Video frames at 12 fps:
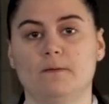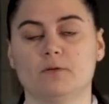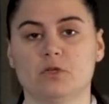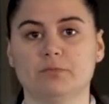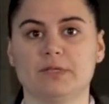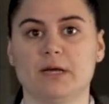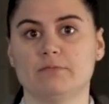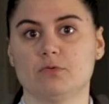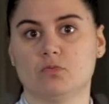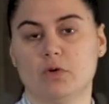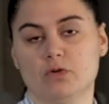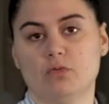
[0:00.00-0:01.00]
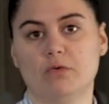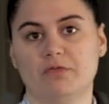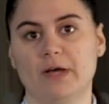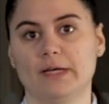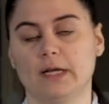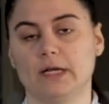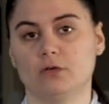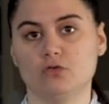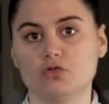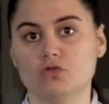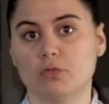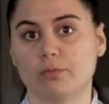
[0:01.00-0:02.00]
sometimes when you will find like
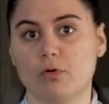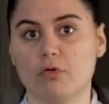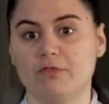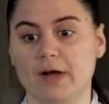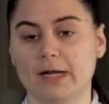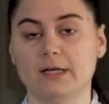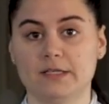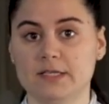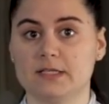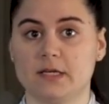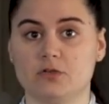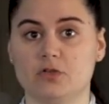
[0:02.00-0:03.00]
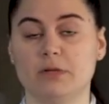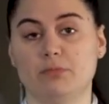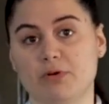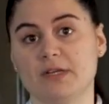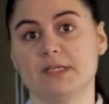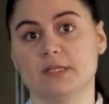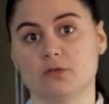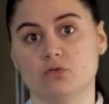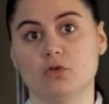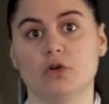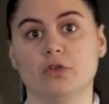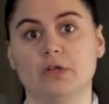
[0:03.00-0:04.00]
neutral profile, this actually brings it
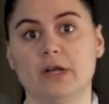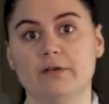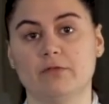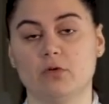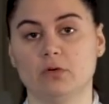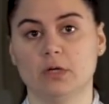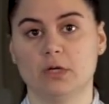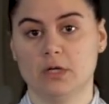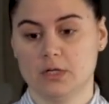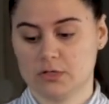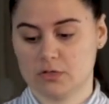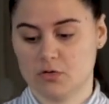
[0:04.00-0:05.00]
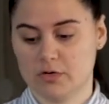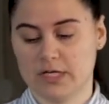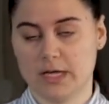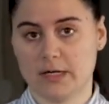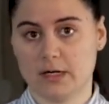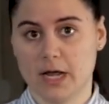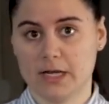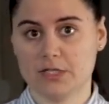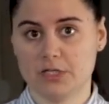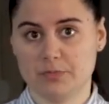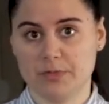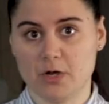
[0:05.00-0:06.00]
to another level. So again,
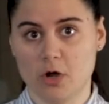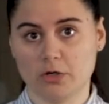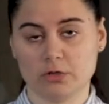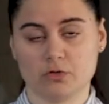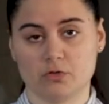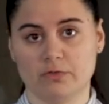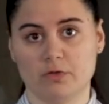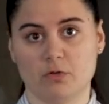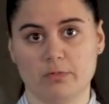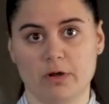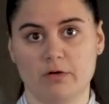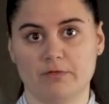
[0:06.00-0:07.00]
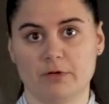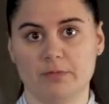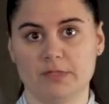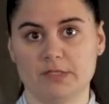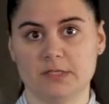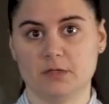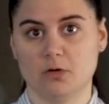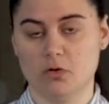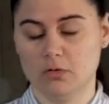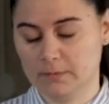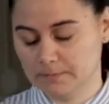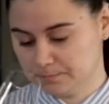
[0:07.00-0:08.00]
IGP Sauvignon Blanc Vermentino,